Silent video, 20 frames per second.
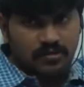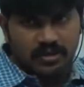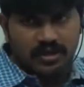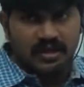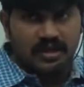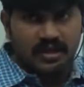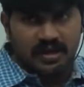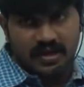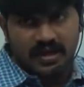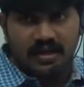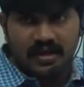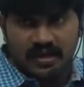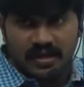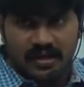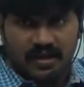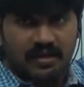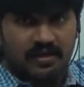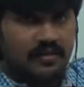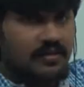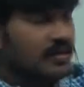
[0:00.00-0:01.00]
outer dollar
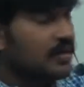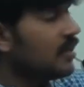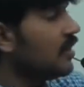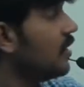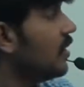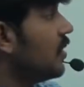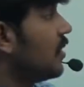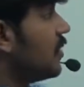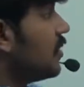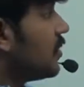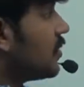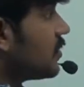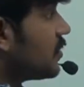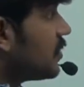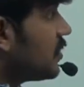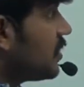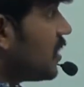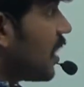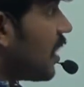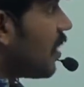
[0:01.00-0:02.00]
inner.
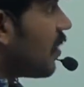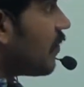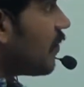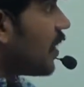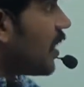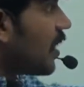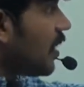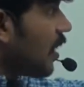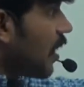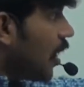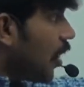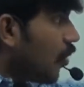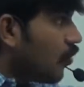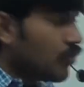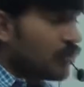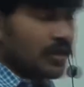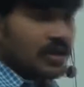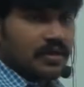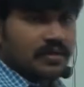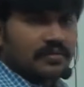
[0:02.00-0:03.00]
Java
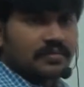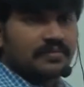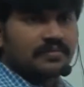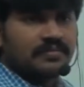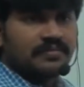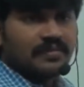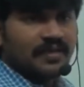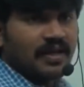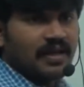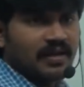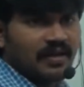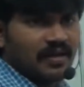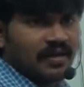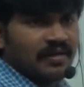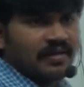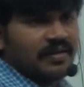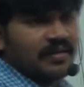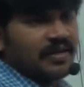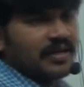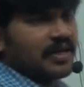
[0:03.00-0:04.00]
outer.
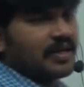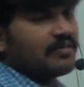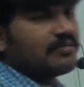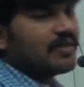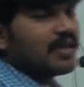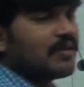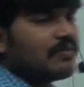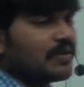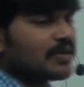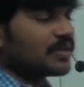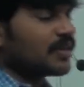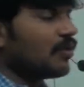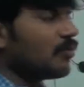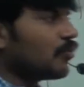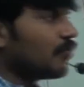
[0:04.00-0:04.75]
Can you tell what the